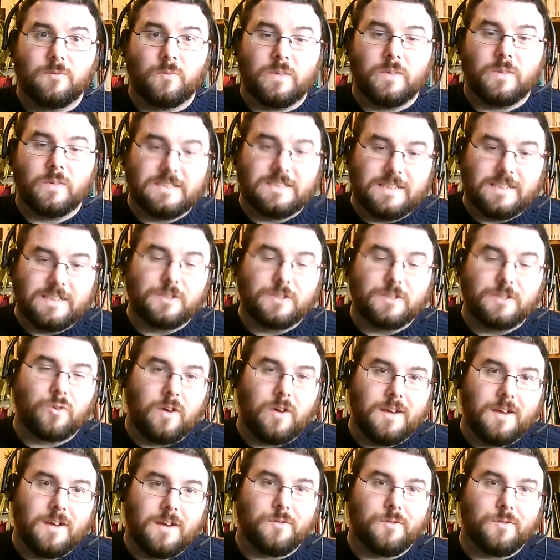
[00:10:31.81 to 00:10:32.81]
we still
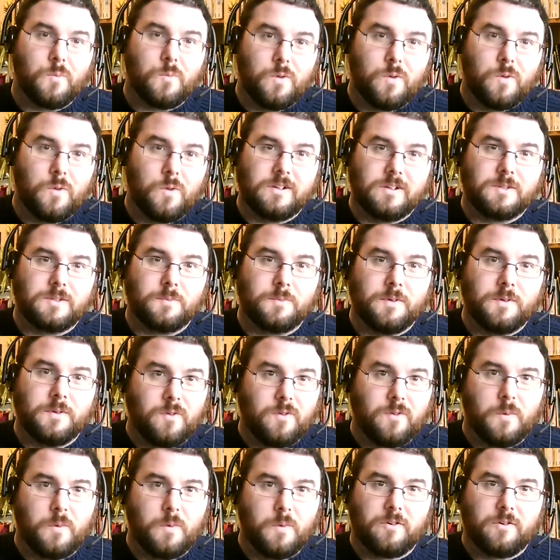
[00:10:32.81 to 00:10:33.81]
try for words
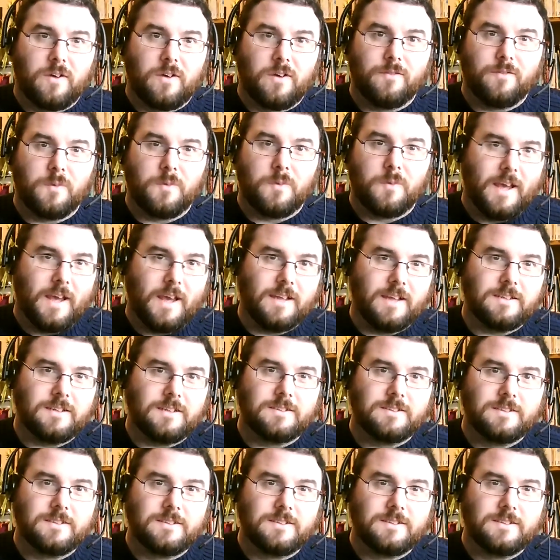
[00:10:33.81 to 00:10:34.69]
before we try for blades.